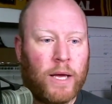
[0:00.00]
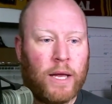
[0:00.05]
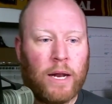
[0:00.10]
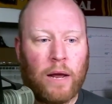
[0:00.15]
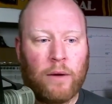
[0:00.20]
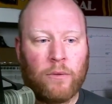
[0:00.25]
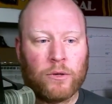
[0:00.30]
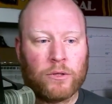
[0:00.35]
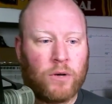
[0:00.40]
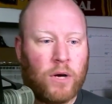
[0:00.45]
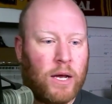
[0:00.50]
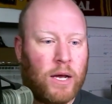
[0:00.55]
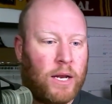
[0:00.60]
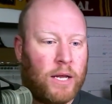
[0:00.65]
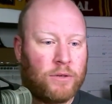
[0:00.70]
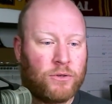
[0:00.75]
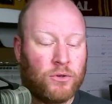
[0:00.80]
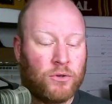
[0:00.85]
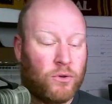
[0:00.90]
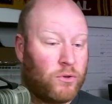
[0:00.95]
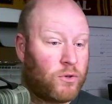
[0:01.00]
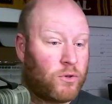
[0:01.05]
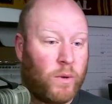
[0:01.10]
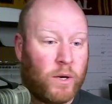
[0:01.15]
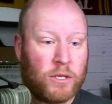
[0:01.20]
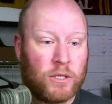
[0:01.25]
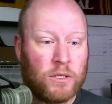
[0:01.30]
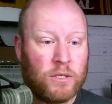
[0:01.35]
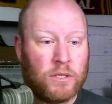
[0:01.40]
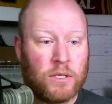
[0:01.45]
and I will try and answer those
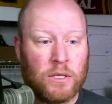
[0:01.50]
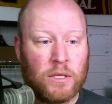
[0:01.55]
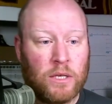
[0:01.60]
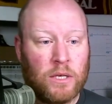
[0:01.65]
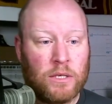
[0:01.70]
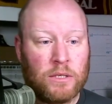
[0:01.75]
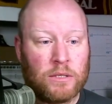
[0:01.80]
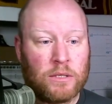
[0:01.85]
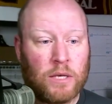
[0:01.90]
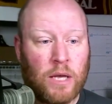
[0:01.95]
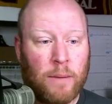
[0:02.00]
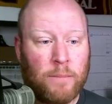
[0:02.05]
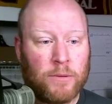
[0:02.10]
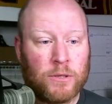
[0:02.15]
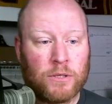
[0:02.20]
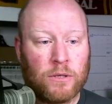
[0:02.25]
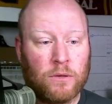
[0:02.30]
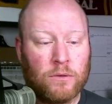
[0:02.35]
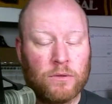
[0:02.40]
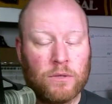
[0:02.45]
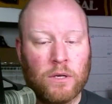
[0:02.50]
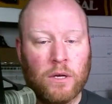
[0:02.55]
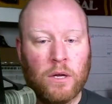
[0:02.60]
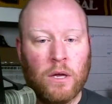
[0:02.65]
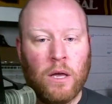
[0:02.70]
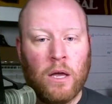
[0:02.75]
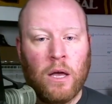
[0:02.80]
questions in these episodes.